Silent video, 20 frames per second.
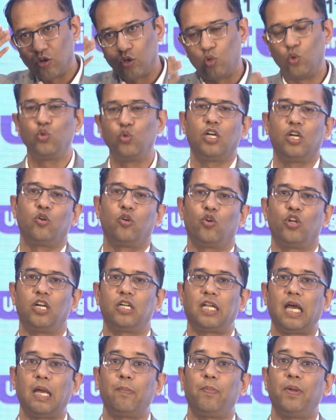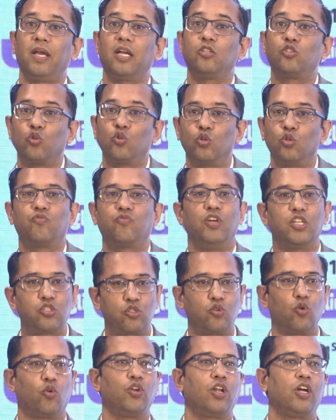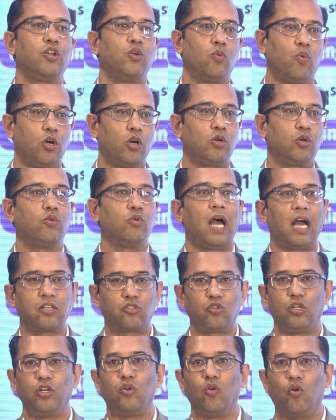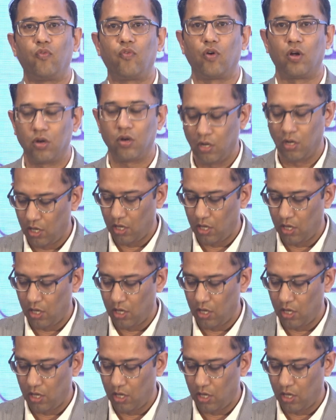do the donor typing and choose which donor you want to actually go for